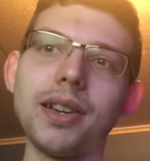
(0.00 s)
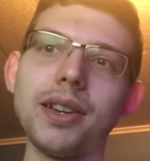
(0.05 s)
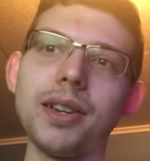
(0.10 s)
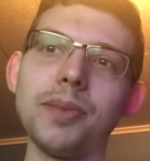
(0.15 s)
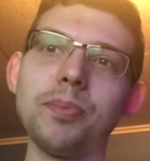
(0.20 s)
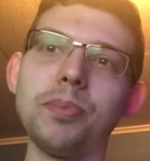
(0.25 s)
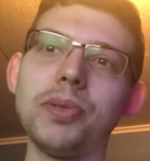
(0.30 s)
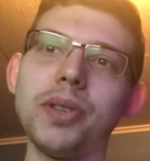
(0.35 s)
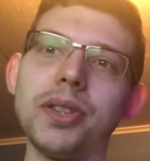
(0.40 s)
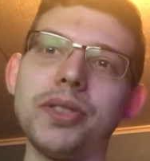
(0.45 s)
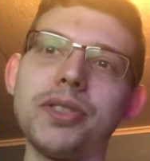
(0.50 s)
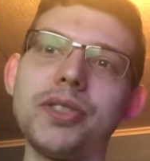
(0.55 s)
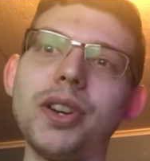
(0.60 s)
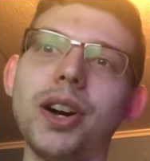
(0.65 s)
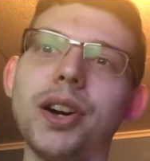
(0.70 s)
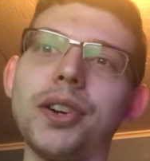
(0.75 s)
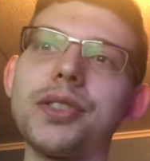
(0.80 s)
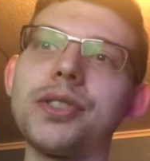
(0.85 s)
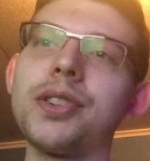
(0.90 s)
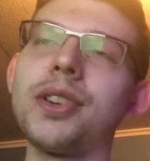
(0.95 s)
It
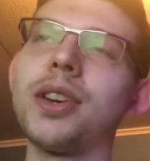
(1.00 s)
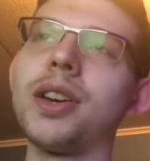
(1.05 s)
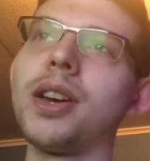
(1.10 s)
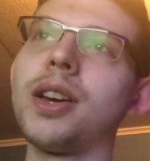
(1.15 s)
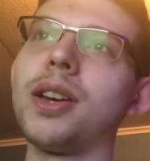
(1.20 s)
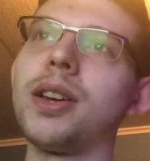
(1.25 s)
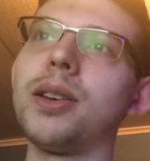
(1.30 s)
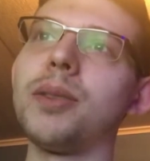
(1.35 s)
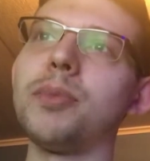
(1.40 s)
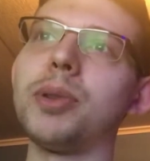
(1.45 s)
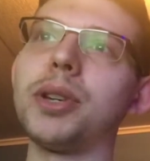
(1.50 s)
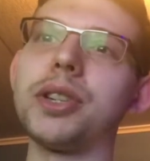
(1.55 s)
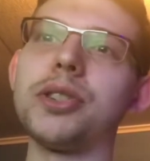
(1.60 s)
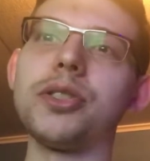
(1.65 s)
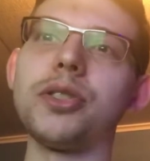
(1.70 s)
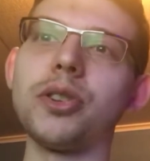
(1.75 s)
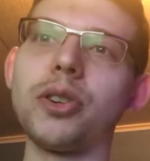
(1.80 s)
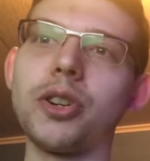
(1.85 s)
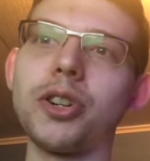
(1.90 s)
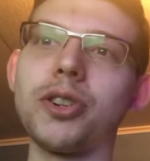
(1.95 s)
sucks because
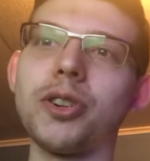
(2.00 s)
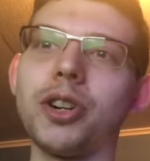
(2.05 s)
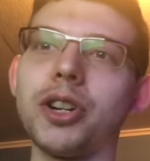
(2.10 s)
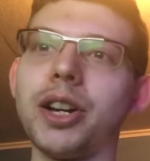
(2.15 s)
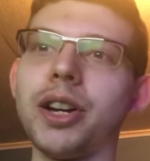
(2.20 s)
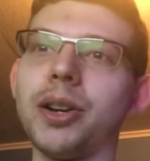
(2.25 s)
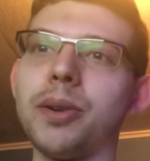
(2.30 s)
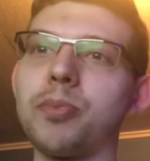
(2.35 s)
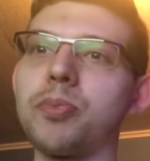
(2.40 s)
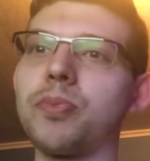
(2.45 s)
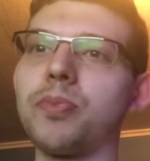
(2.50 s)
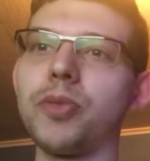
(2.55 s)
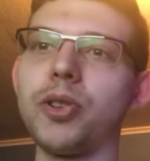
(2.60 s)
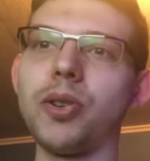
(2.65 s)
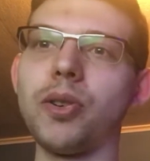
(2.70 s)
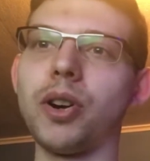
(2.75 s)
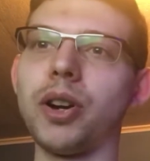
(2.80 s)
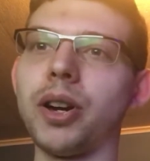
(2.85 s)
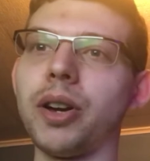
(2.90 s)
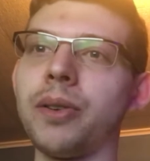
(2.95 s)
you're on
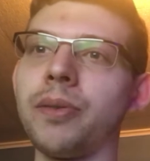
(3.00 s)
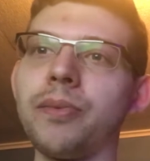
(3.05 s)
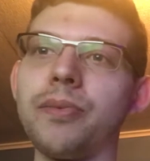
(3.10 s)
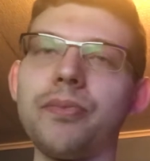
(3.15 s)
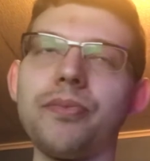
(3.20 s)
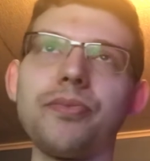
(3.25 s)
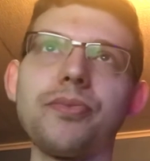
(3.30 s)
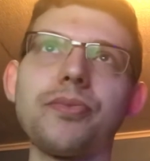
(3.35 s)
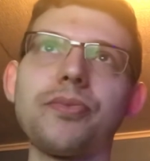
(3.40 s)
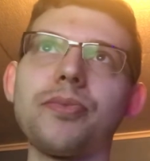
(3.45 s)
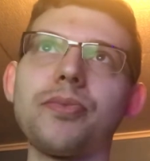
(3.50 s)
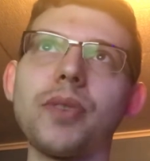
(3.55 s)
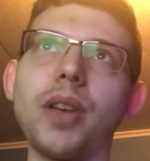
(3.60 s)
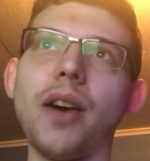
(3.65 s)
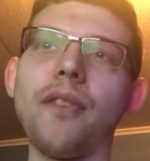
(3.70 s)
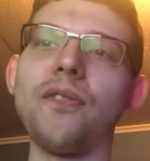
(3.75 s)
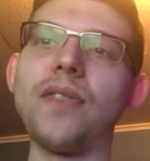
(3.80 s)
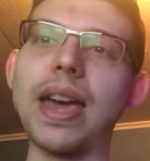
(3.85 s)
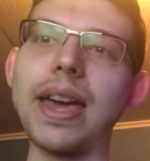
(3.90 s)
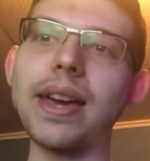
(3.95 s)

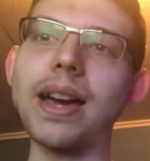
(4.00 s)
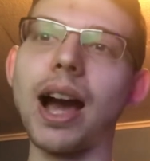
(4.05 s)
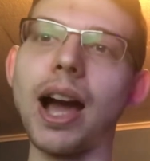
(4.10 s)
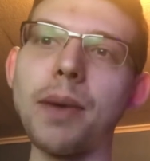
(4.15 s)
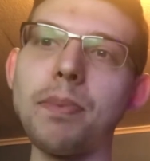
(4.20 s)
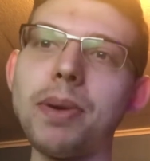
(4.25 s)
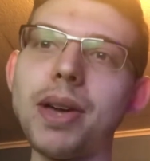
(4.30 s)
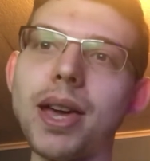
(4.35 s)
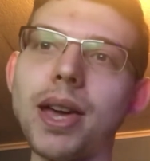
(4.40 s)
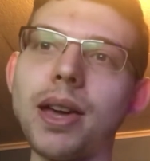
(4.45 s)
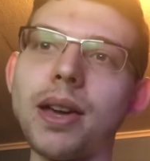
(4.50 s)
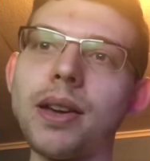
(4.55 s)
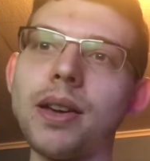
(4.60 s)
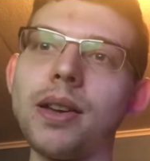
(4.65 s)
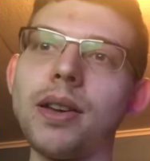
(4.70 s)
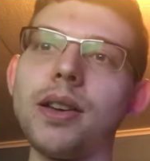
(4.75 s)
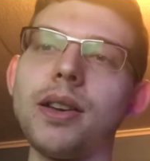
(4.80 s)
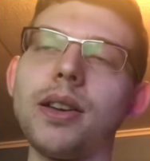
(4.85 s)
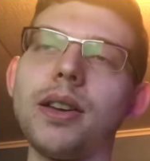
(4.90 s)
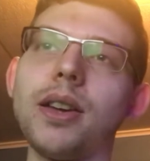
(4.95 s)
a fake IP
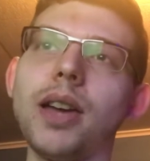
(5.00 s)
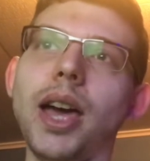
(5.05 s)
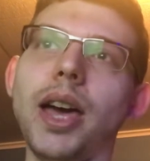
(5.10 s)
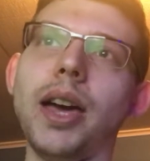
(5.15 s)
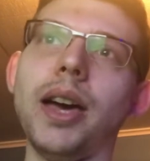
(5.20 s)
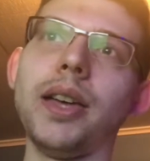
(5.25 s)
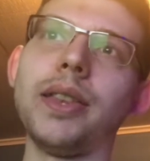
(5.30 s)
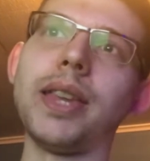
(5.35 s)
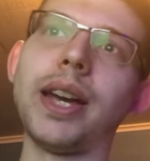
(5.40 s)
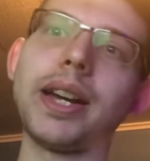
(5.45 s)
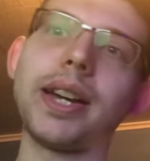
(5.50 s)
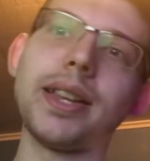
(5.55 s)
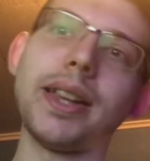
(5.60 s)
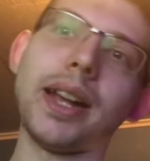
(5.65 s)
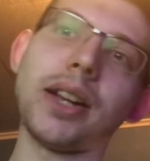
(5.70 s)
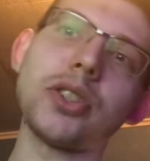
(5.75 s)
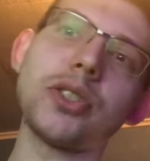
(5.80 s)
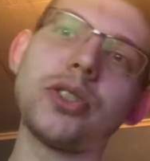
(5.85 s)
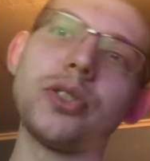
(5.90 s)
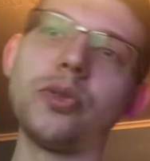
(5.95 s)
that
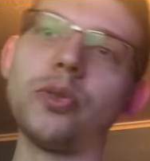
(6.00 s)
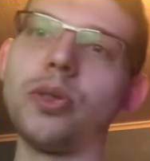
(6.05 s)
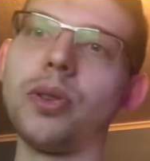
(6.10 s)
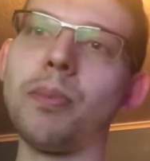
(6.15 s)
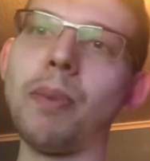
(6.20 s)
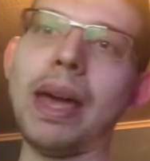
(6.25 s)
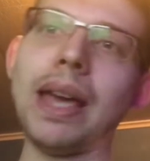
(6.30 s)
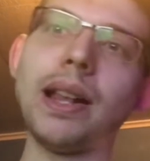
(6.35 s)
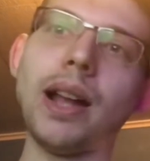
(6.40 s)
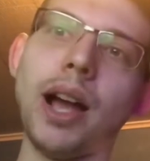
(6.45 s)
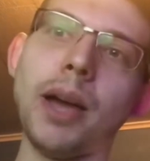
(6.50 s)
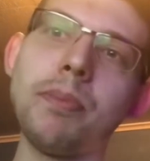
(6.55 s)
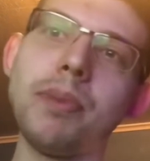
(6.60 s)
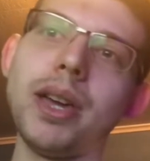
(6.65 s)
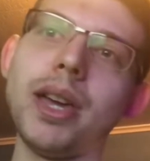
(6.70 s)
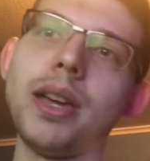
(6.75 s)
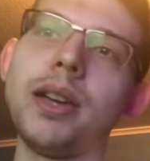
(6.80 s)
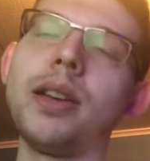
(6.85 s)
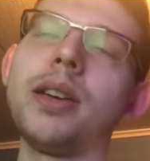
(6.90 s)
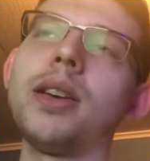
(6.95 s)
connects to the main
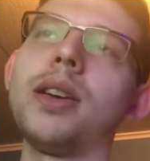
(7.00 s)
IP.